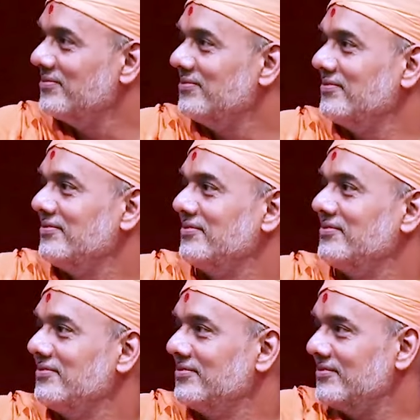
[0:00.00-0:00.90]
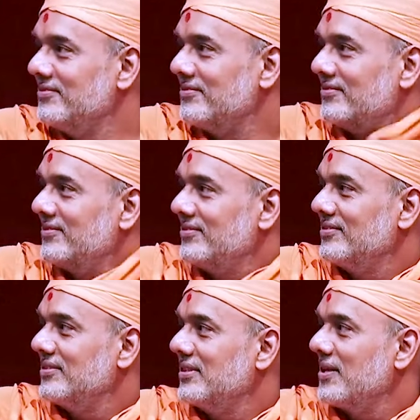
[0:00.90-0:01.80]
Thank you. Uh
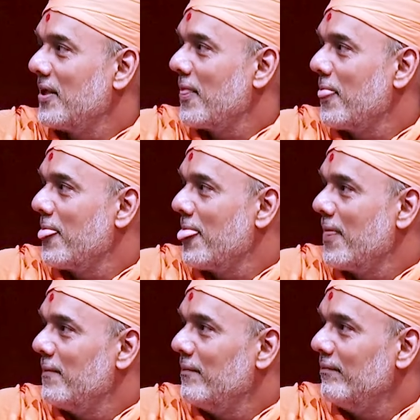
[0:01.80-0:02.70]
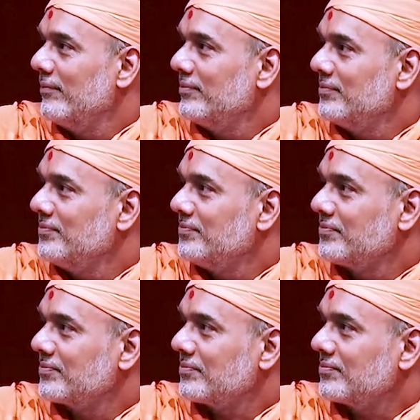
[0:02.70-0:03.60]
Swamiji, the next question
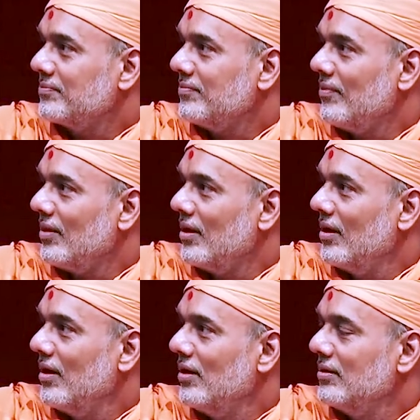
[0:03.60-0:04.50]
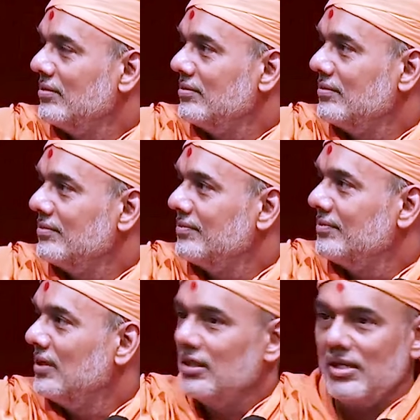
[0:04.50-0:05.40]
is from Tejal Piyush Karya.
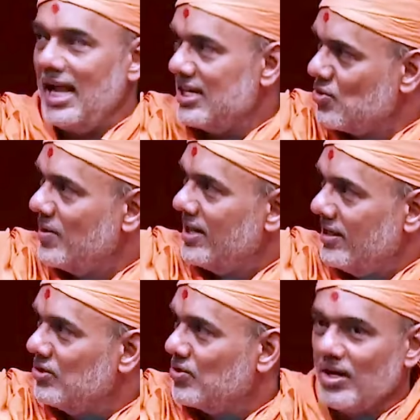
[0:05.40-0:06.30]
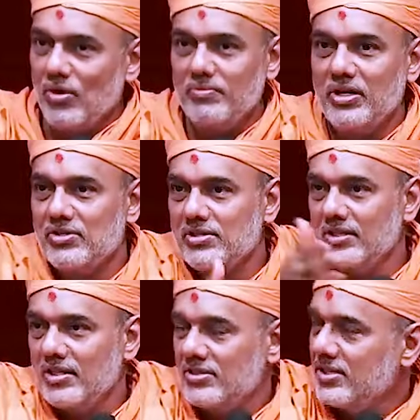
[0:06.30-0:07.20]
The it's last one, I think so now, because
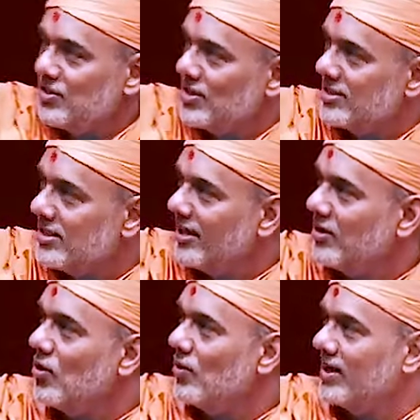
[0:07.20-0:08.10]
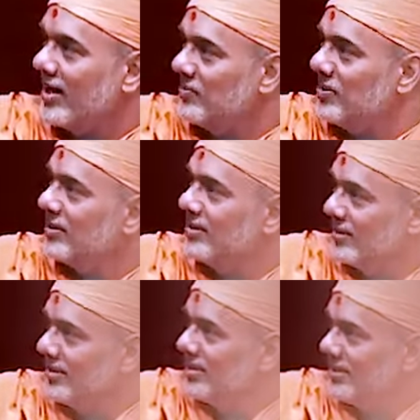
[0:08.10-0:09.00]
that session is like over time.
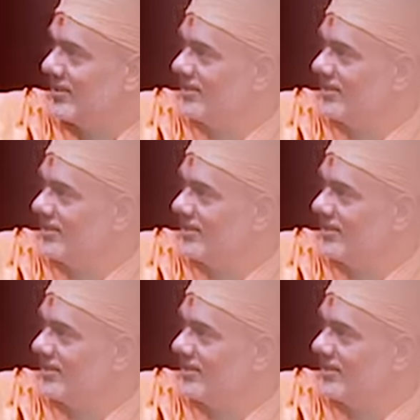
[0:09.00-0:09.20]
Okay,